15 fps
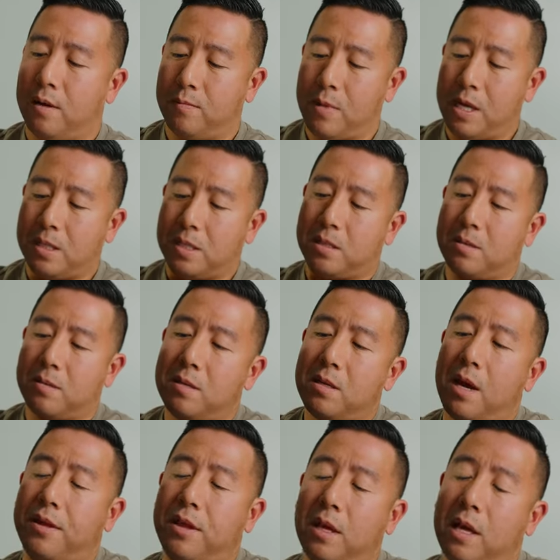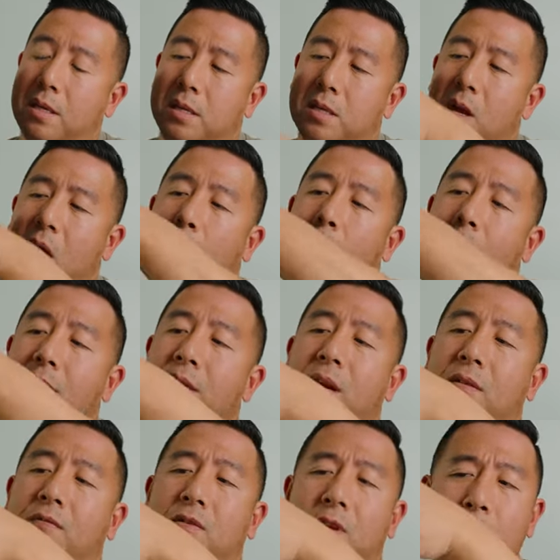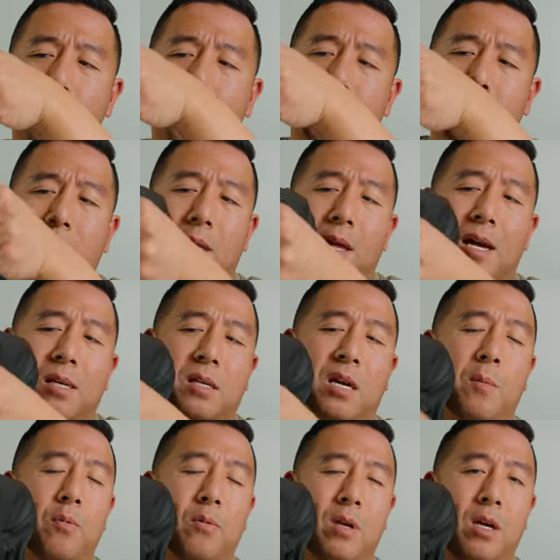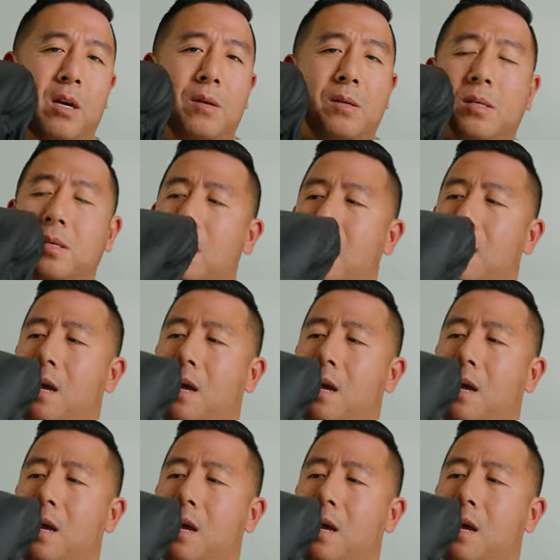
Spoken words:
It's not one that I've used in the last couple of years,